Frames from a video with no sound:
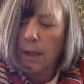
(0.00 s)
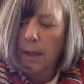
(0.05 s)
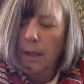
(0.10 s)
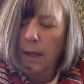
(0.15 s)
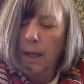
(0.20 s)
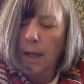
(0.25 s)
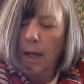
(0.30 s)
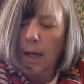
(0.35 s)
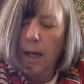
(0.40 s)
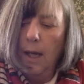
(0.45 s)

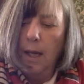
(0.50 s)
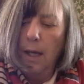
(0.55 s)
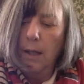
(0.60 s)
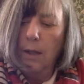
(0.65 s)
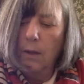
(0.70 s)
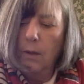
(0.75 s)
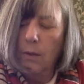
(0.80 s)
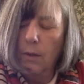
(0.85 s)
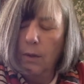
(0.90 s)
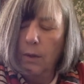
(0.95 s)
Yeah,
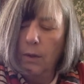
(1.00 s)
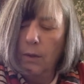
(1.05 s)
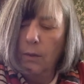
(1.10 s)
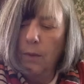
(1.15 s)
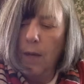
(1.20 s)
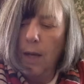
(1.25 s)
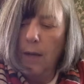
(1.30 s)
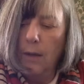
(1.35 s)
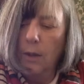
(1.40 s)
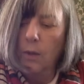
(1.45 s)
you
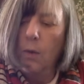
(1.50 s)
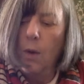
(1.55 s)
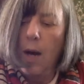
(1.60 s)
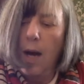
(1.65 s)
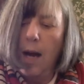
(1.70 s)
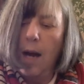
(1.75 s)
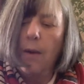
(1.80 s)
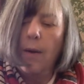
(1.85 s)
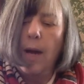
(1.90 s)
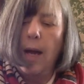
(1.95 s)
you are you
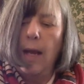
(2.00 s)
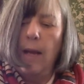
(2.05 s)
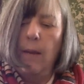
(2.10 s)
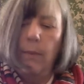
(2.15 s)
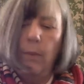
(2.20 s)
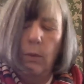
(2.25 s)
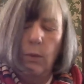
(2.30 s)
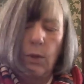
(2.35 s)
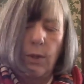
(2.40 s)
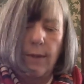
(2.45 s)
are
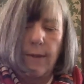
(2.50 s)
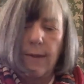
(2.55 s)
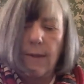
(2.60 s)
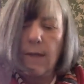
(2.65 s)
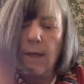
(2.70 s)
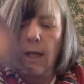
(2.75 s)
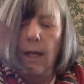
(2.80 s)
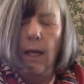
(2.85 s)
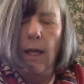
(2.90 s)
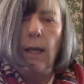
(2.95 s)
able to
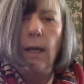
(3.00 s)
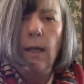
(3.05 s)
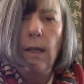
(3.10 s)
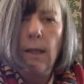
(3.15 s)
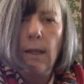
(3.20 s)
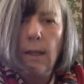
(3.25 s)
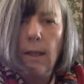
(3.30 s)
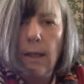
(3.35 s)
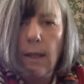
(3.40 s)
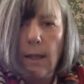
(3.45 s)
see
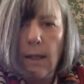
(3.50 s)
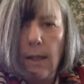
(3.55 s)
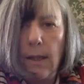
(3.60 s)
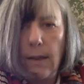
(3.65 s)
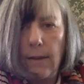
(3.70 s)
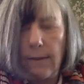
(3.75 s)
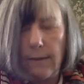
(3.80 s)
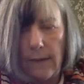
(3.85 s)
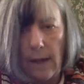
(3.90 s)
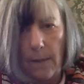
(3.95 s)

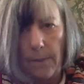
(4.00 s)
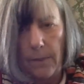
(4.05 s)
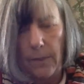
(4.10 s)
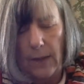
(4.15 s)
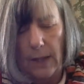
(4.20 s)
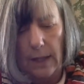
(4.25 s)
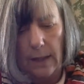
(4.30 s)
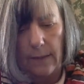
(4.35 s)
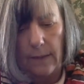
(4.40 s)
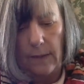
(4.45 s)

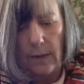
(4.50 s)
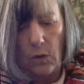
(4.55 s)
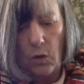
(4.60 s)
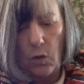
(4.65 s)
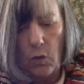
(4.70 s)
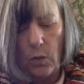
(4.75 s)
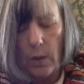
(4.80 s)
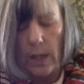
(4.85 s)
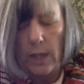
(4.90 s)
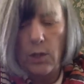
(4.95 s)
something, a
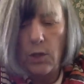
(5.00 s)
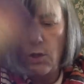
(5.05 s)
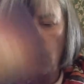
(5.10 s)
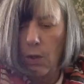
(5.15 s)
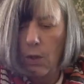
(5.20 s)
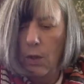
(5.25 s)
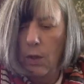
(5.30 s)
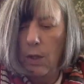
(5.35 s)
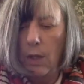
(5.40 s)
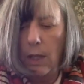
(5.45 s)

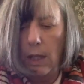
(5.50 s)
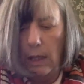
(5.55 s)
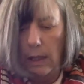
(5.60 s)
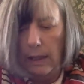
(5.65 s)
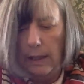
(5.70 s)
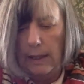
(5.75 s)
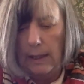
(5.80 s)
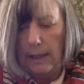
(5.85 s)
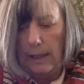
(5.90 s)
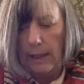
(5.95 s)
situation
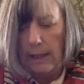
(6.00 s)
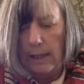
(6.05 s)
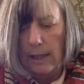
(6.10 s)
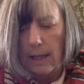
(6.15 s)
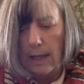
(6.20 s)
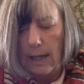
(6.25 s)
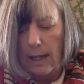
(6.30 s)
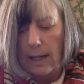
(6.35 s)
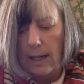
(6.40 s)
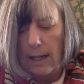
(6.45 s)
clearly
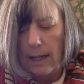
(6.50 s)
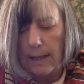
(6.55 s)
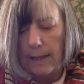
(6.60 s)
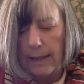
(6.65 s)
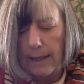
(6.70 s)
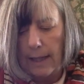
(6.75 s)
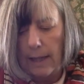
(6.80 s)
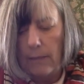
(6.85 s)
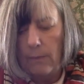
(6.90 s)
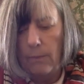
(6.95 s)
uh,
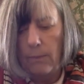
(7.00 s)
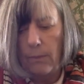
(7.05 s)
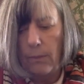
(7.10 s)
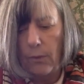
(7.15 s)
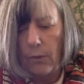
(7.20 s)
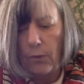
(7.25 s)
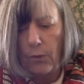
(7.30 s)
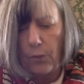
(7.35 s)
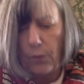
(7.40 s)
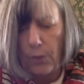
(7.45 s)
again
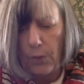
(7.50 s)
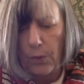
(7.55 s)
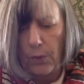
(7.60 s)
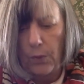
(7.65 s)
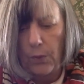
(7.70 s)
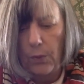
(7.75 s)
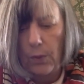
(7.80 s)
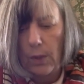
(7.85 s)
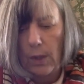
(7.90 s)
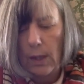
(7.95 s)

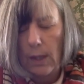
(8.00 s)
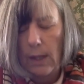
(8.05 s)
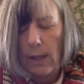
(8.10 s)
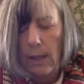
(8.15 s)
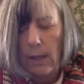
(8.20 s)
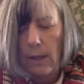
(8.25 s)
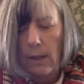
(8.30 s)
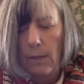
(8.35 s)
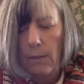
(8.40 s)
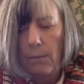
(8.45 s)
through
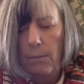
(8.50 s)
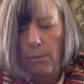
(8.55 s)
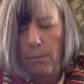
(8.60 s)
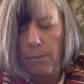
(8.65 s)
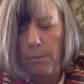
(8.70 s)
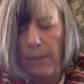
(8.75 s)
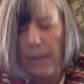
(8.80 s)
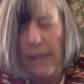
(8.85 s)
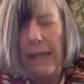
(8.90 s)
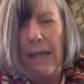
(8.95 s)

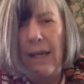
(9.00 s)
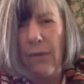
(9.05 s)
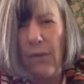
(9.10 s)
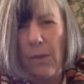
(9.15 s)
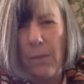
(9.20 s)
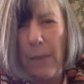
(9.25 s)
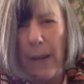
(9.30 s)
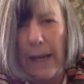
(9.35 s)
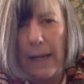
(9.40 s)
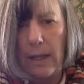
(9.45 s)
being
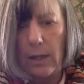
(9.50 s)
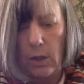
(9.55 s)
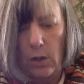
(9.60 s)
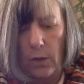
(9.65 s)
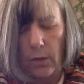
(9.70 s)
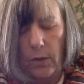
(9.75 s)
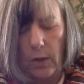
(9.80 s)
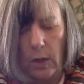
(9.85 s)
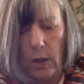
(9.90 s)
given back con the